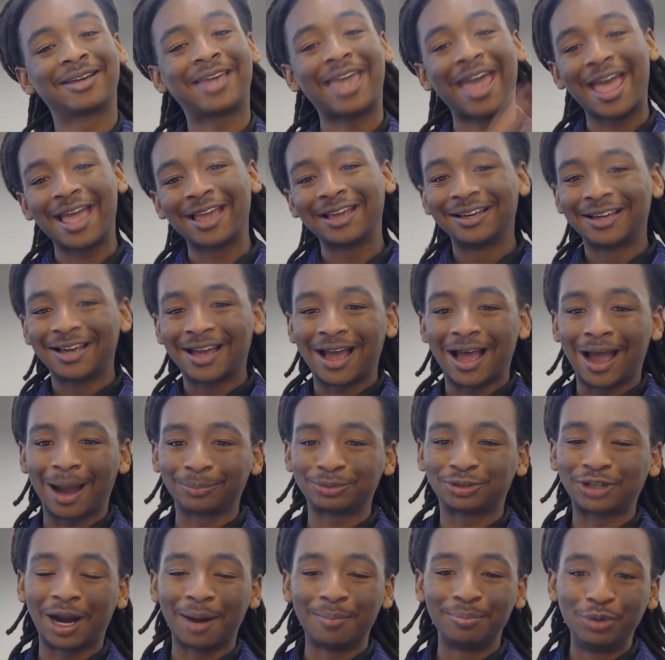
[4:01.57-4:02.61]
Okay?
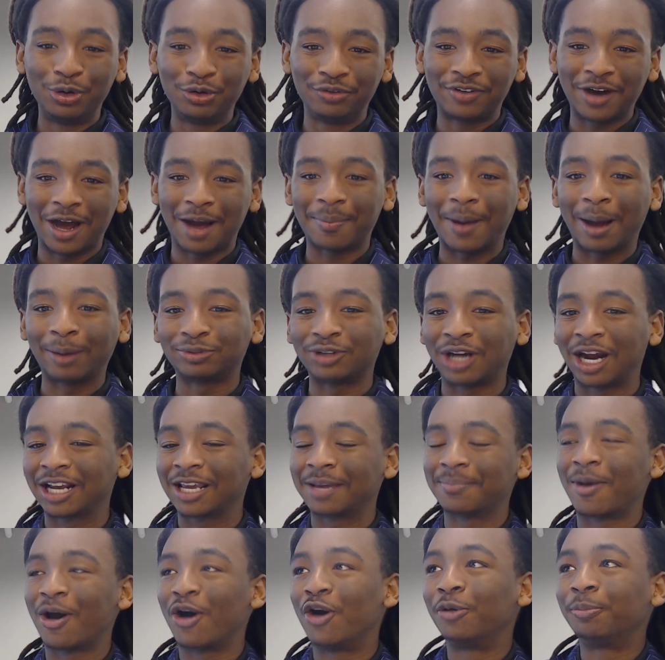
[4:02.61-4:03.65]
I'm trying to move up, I'm trying
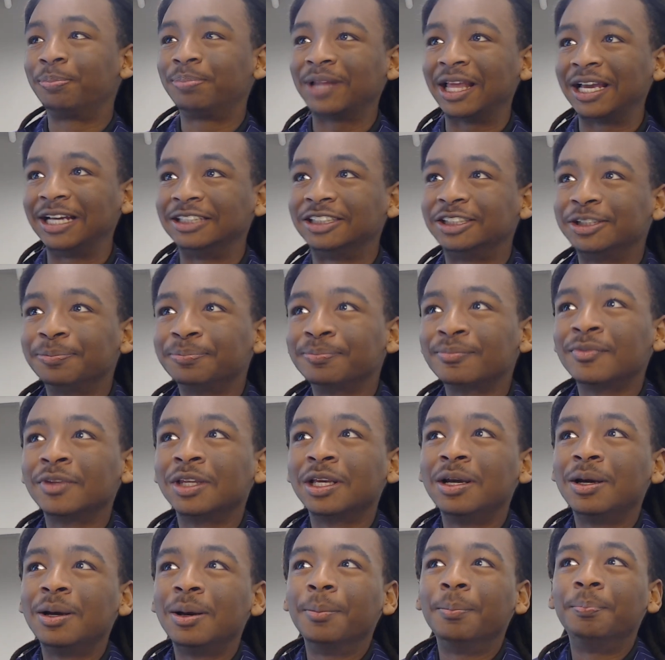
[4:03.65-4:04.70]
to get my own place.
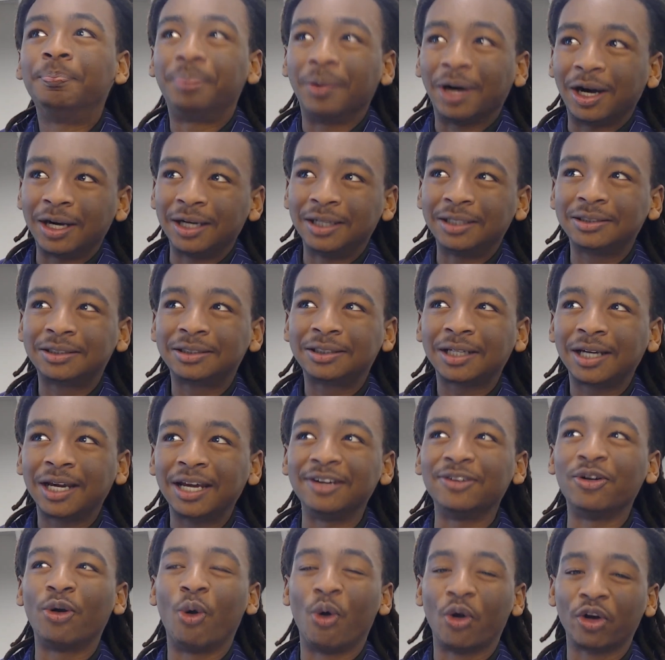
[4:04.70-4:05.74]
But
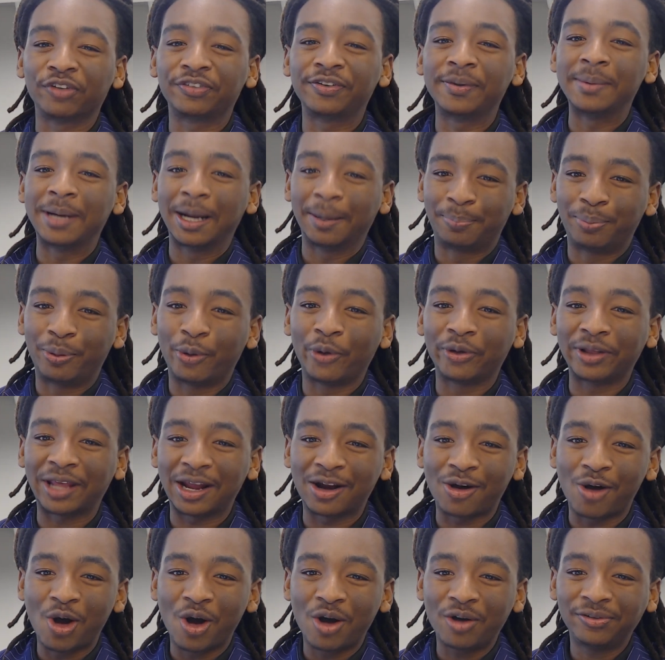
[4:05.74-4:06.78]
in order for me to pull
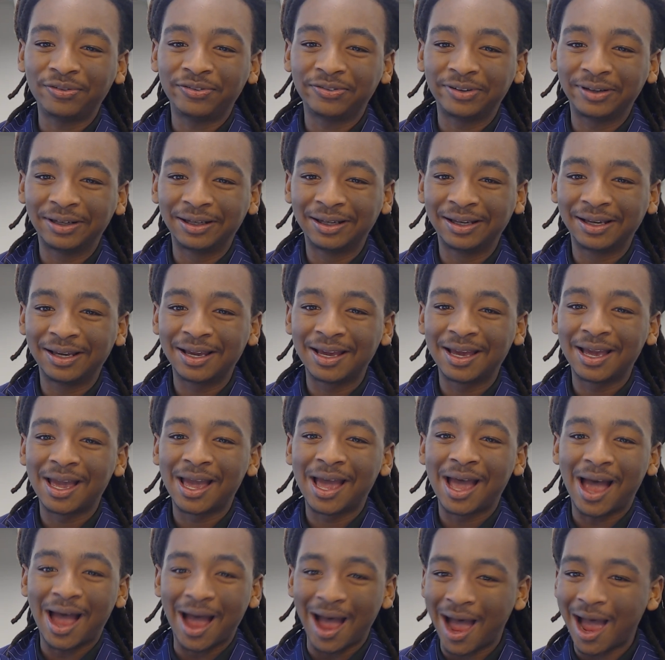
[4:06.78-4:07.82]
that off,
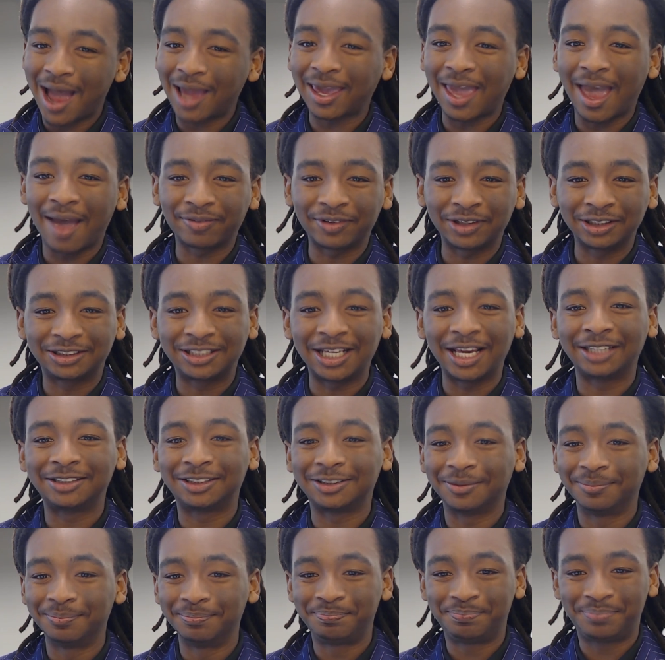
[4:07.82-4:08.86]
I have to take
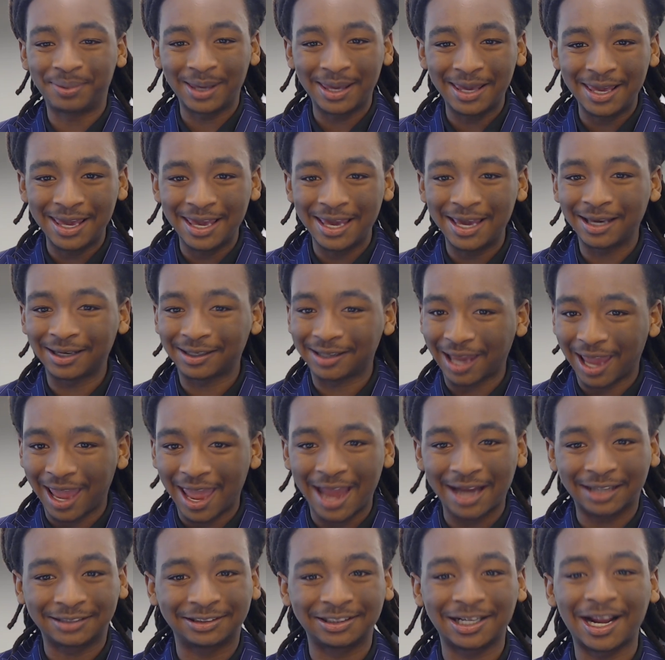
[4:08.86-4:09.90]
some big
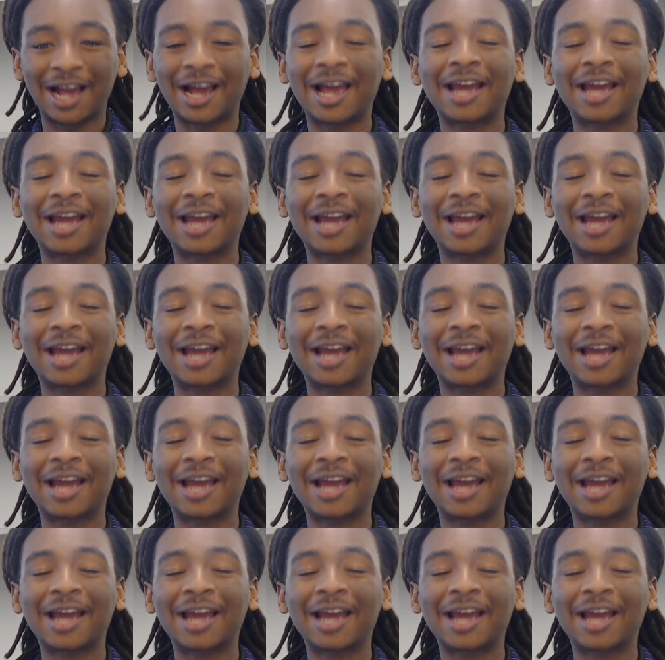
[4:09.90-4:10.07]
action.